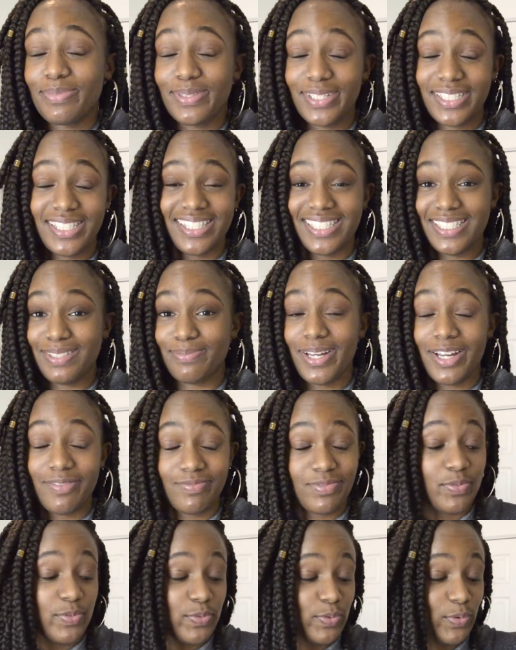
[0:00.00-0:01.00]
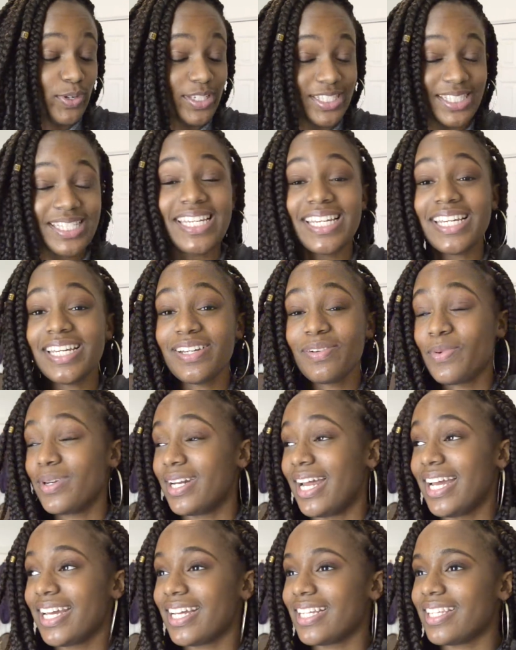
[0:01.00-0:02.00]
books this month. We'll see when
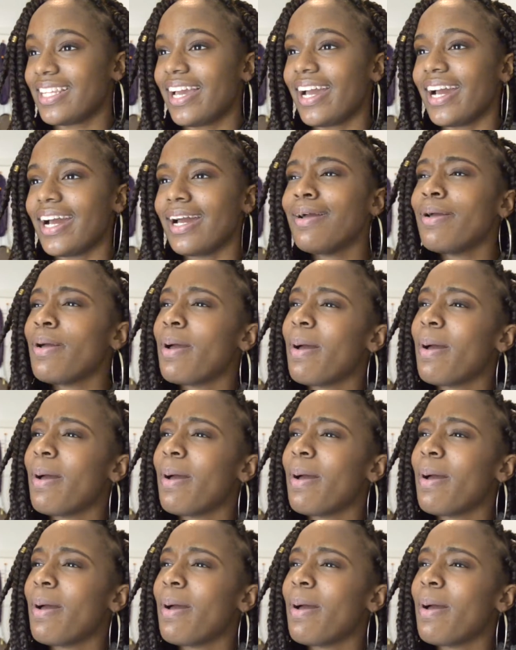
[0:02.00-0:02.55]
I get there.